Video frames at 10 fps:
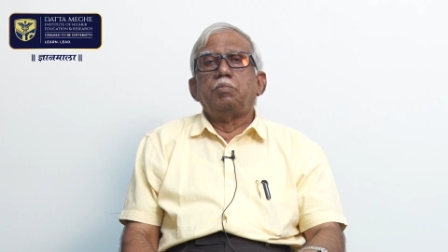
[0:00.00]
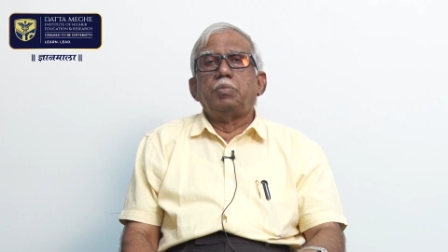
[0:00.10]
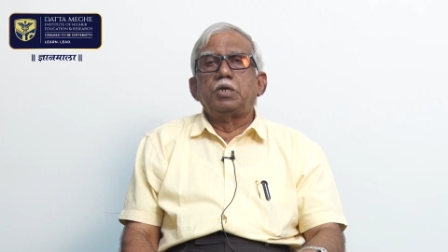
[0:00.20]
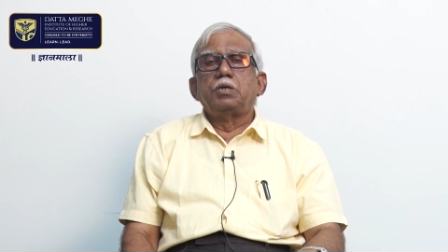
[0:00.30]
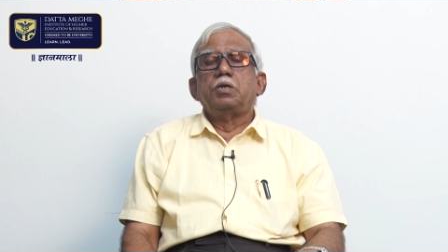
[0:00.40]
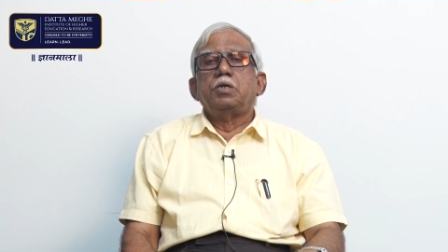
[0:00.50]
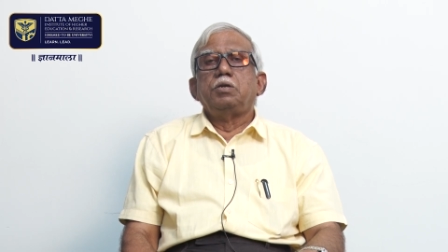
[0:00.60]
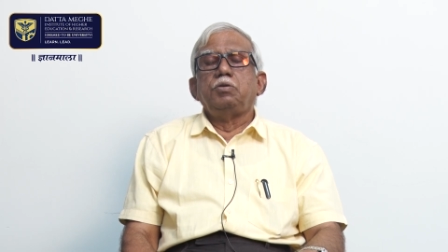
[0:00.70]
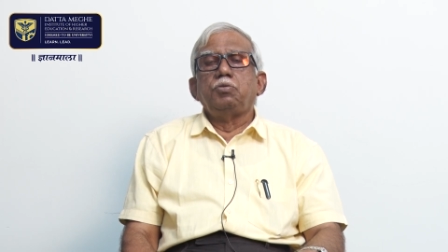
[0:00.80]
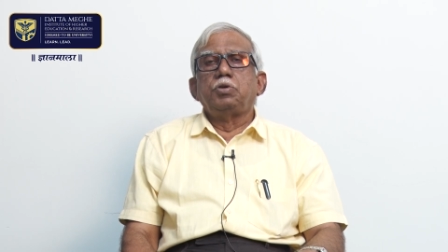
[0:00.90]
But
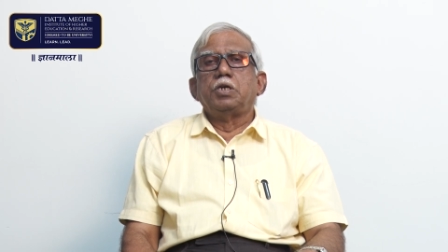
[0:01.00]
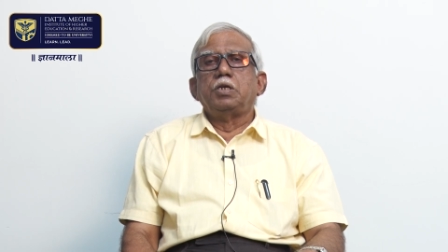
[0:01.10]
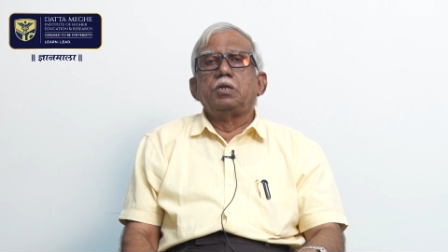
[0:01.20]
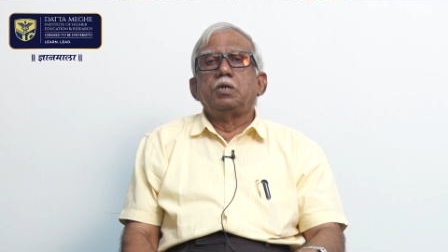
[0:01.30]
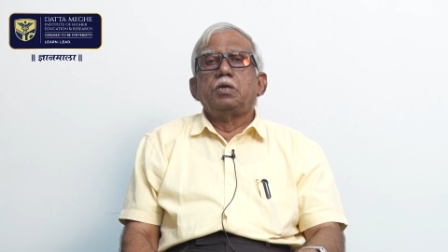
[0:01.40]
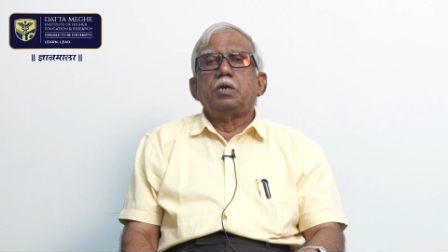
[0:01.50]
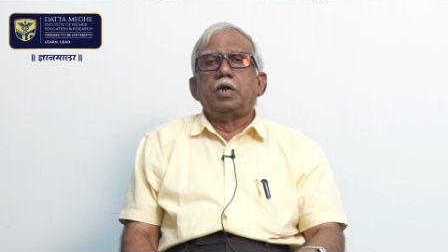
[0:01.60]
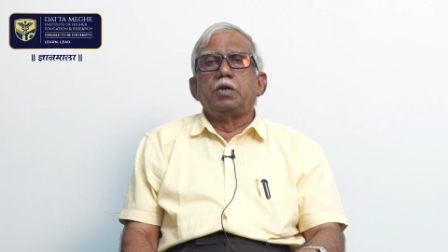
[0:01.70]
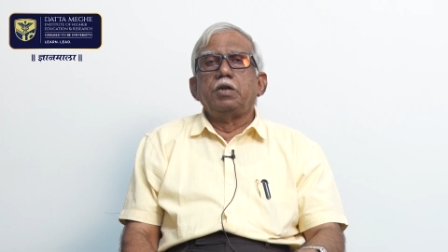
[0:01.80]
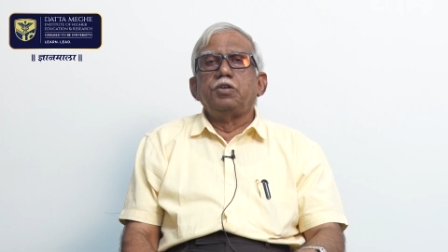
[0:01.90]
you can
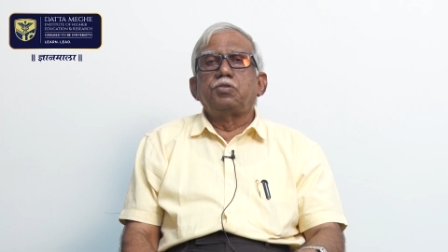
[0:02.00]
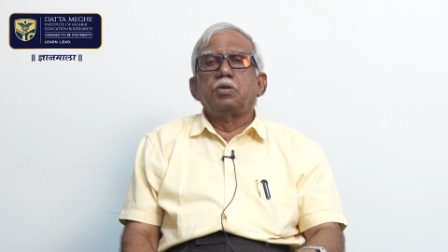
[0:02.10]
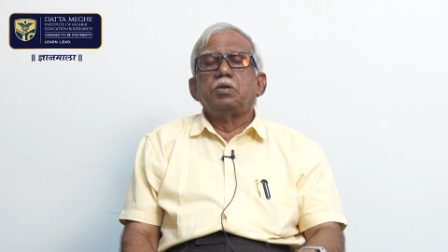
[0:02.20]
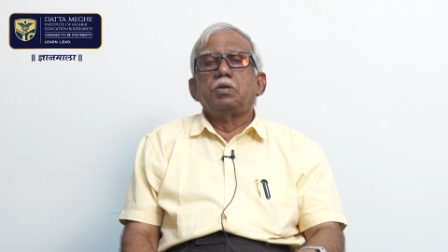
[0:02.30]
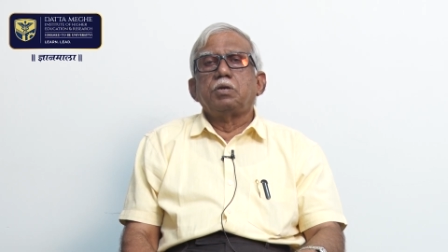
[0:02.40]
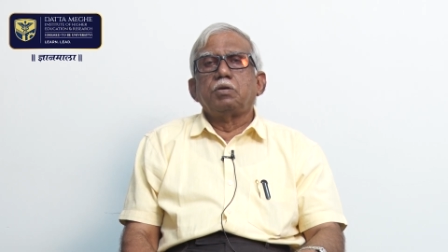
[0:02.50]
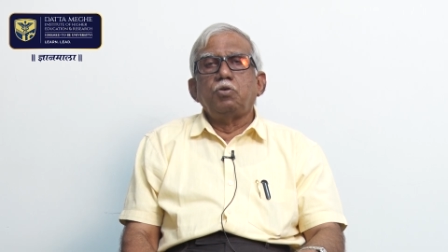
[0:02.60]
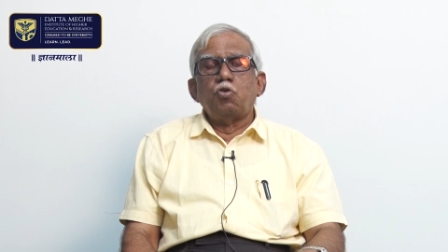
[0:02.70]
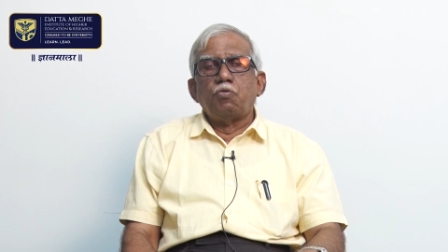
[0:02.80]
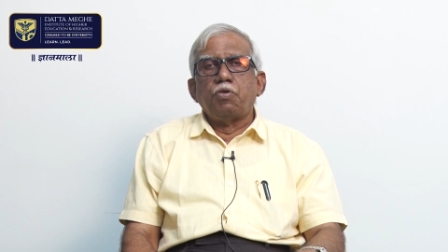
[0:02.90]
at least
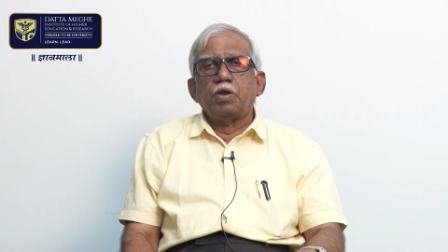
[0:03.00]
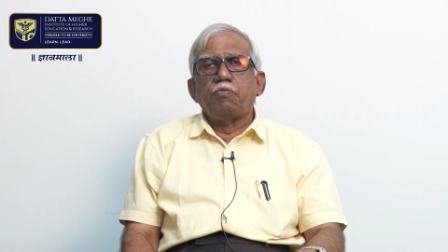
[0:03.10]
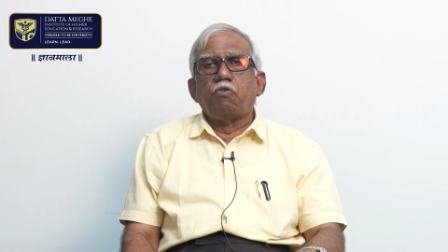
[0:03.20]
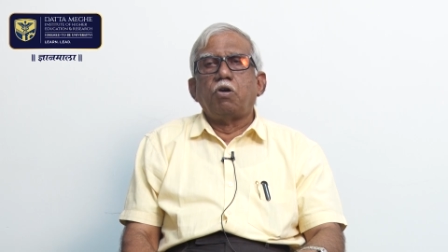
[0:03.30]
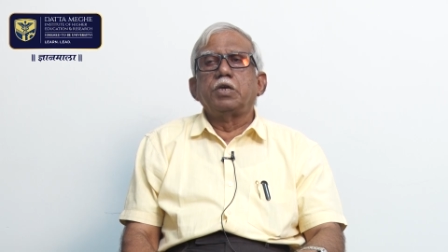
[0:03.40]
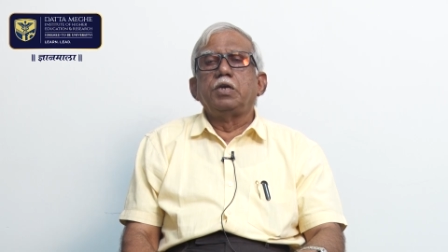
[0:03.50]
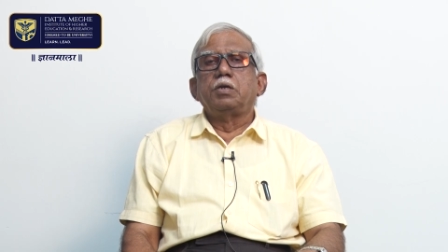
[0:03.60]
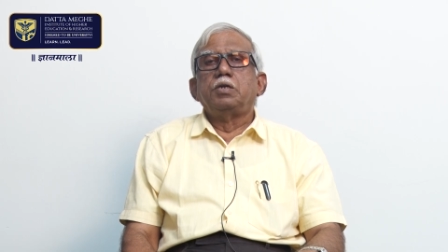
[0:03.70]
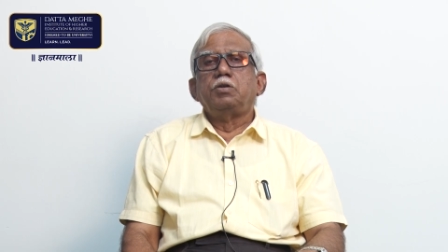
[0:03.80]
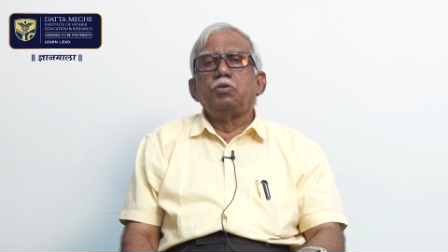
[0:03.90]
go for a fogging
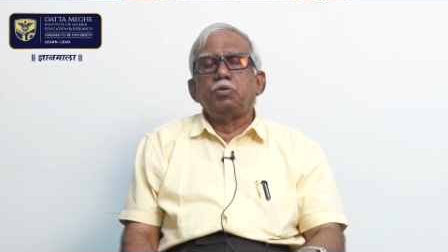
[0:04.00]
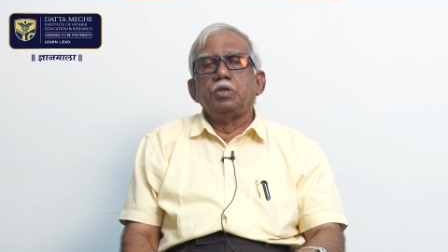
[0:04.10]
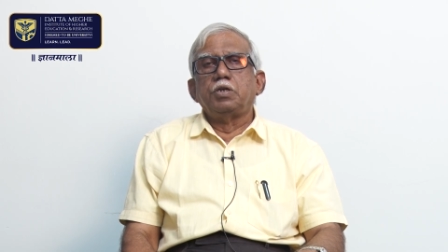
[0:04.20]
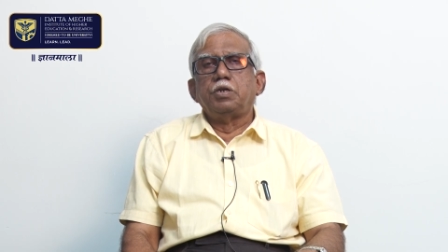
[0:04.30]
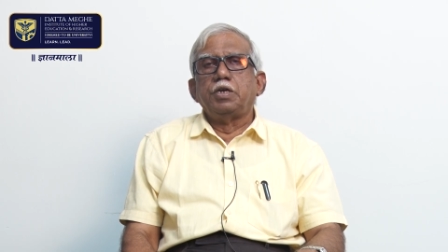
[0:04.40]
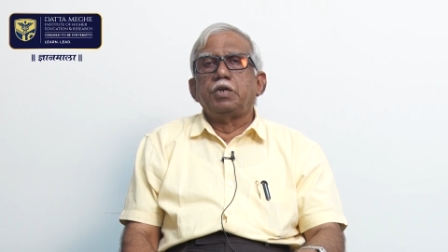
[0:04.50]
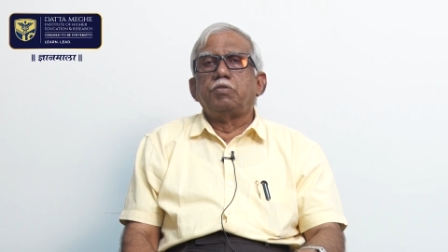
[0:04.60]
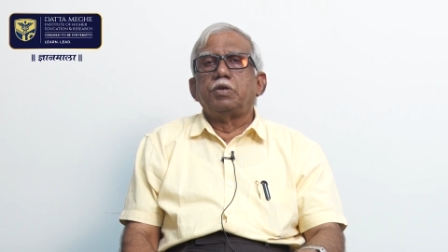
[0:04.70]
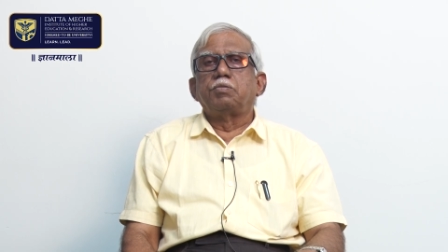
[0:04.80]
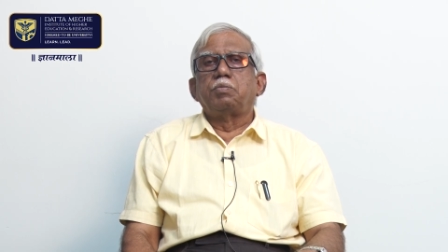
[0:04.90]
during the day
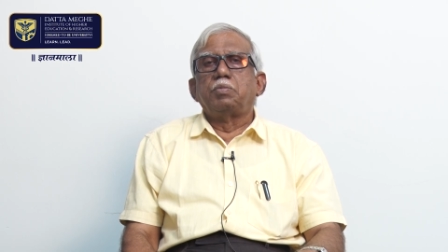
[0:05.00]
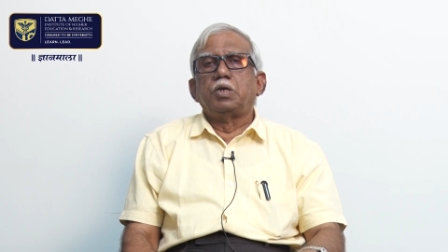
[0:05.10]
hours,